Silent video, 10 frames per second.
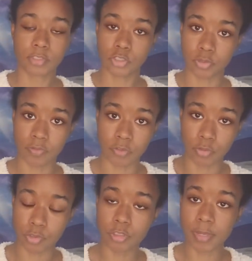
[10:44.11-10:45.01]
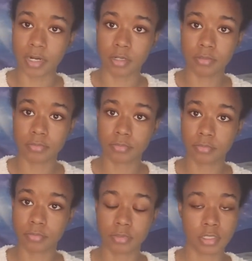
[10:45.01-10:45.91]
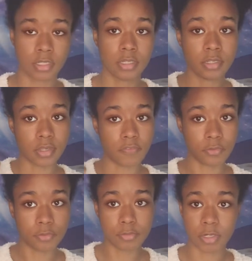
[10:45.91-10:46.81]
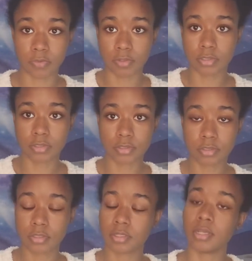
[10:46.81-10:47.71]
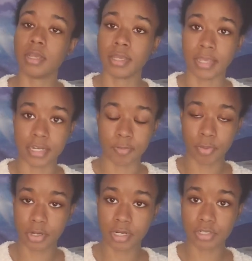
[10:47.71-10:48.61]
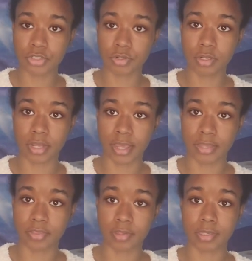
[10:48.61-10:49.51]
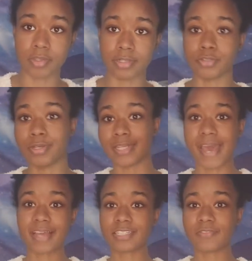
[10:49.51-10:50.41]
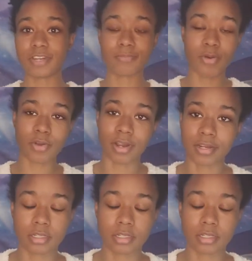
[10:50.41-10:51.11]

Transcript: So if you use metal, if you use minerals, and you put it into your clay thinking that it's going to activate it more,